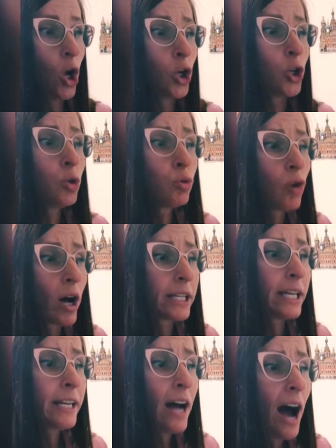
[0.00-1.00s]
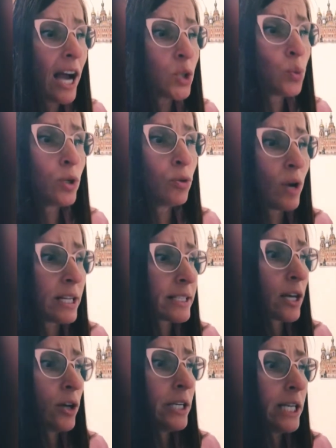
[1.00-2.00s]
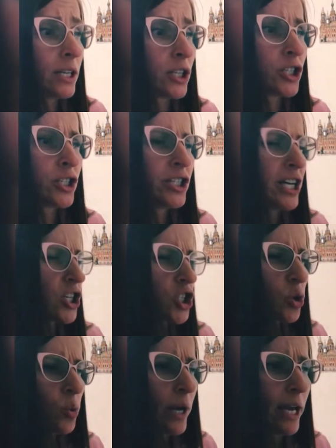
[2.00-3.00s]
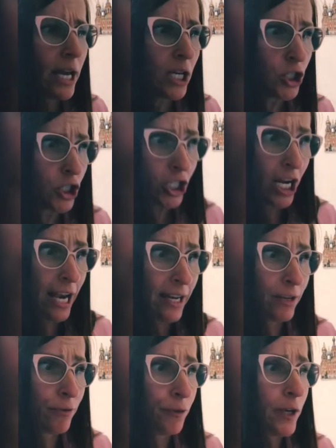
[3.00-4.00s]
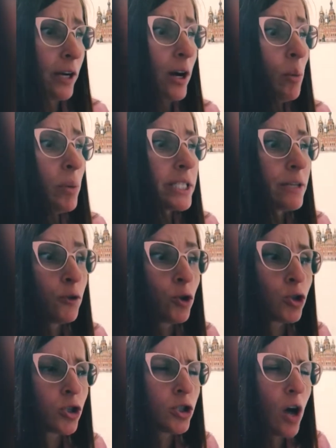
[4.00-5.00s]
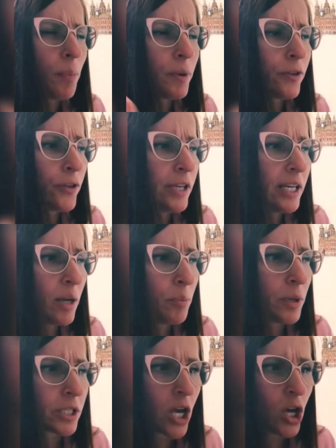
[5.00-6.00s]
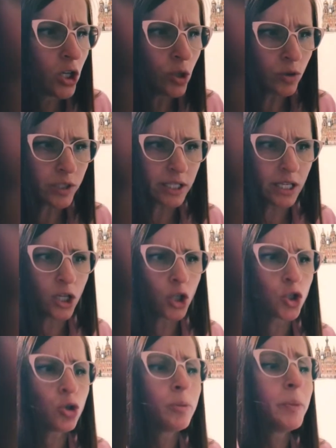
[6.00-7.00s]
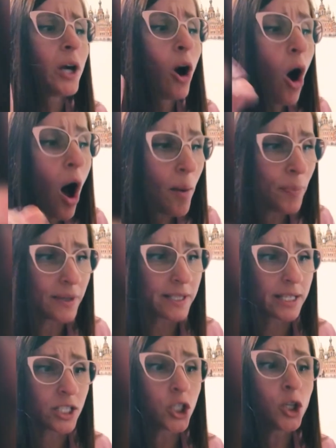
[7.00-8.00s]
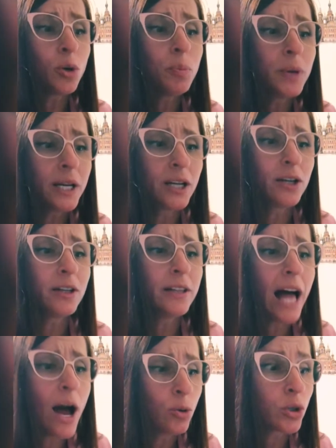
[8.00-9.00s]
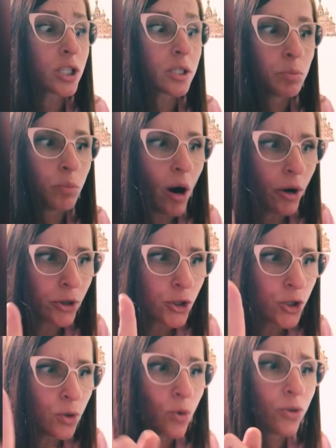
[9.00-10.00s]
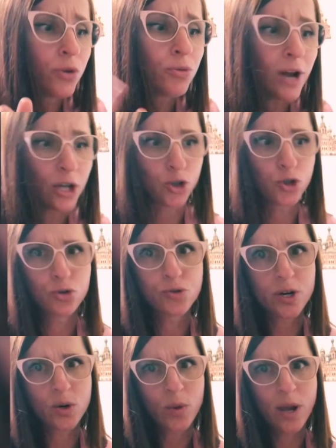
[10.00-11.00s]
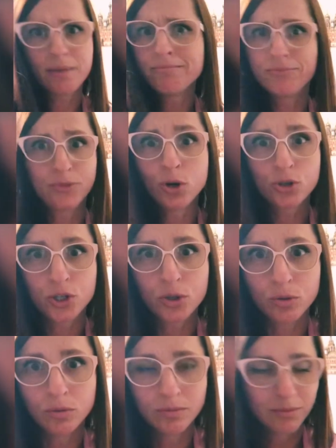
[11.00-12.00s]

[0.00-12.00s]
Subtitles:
You run and hide when rats are near, dash away and shake in fear. But if you stop and think a bit, you'll see it should be opposite. You're bigger, louder, smarter too. The rat should run away, not you.